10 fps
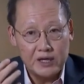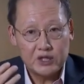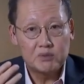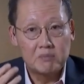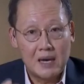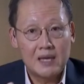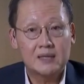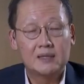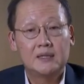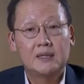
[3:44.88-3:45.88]
wage
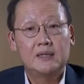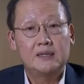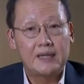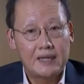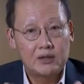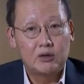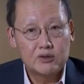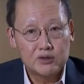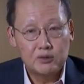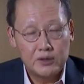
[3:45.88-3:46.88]
mark, they can
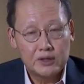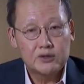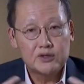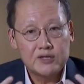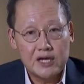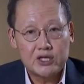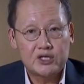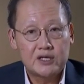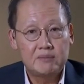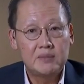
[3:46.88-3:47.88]
also we can also
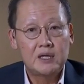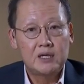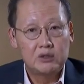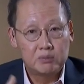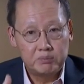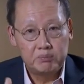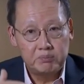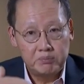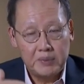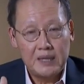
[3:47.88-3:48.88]
nudge them to
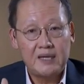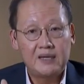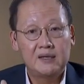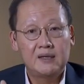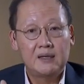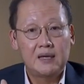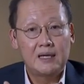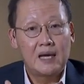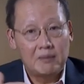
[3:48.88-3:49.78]
pay and